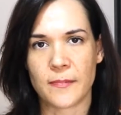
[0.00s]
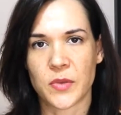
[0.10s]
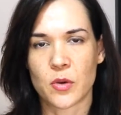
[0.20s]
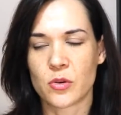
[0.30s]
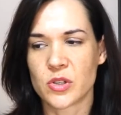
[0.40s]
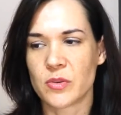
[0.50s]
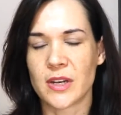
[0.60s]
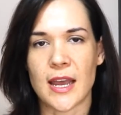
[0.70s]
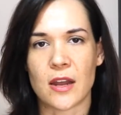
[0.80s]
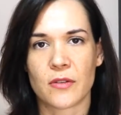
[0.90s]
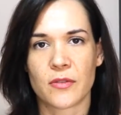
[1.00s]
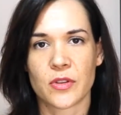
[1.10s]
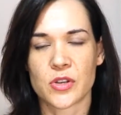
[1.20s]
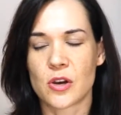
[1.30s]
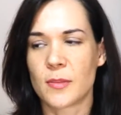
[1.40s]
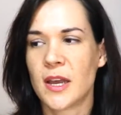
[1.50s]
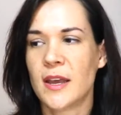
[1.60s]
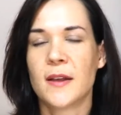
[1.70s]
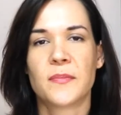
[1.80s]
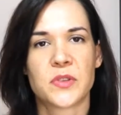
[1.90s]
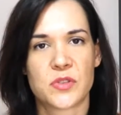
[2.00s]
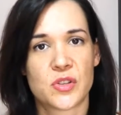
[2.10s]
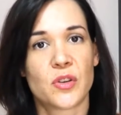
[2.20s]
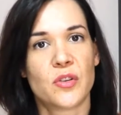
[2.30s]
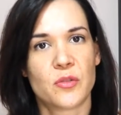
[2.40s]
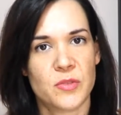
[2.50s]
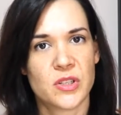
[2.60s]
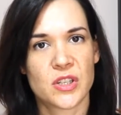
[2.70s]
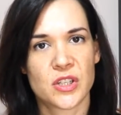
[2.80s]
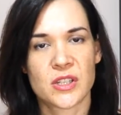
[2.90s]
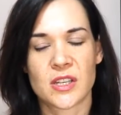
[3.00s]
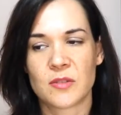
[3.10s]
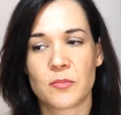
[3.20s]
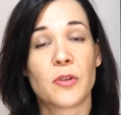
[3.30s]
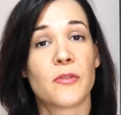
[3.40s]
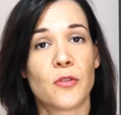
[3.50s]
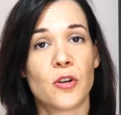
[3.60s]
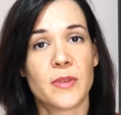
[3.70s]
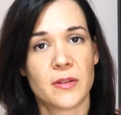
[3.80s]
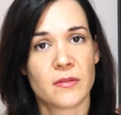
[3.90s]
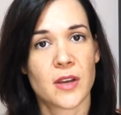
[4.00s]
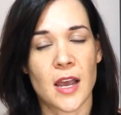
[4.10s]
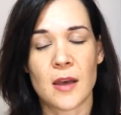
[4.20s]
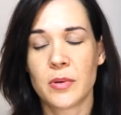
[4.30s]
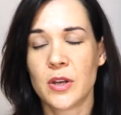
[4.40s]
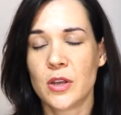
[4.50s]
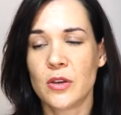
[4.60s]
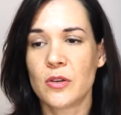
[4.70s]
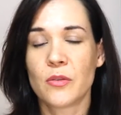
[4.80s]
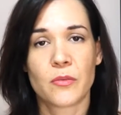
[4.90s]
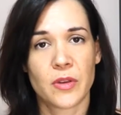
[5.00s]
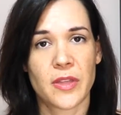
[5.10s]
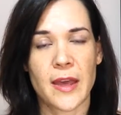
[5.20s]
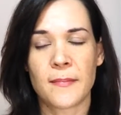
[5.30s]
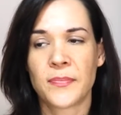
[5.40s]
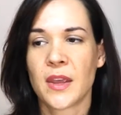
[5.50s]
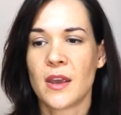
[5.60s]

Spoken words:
chords written out over the top, so your musicians can perform and accompany you with that.